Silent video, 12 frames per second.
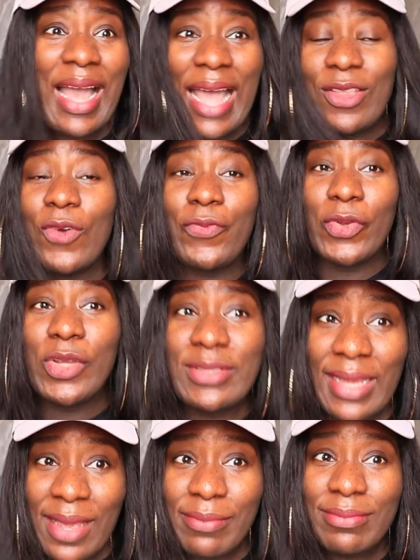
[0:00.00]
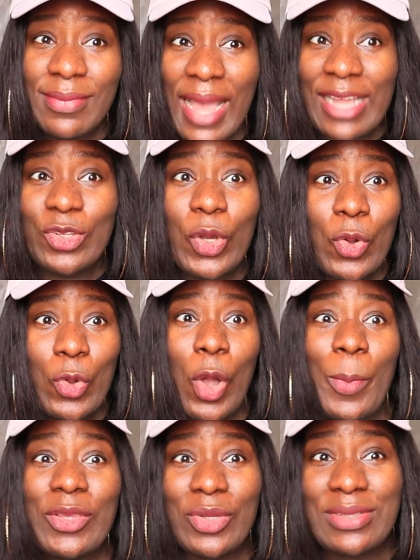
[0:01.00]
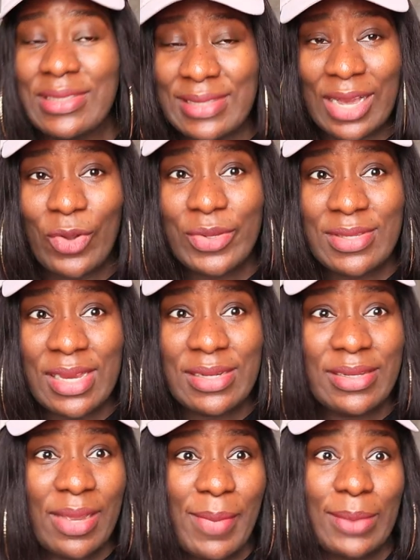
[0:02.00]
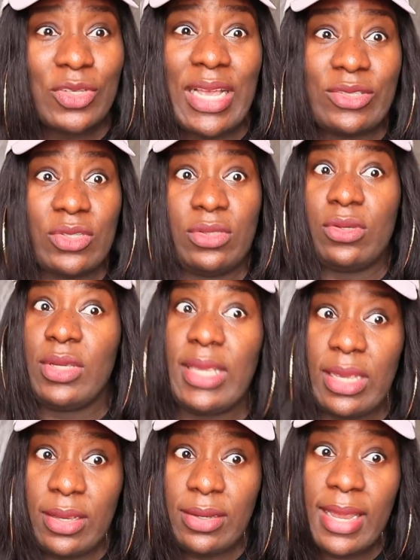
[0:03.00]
I don't follow them. I don't comment on things that concern them. I just don't care.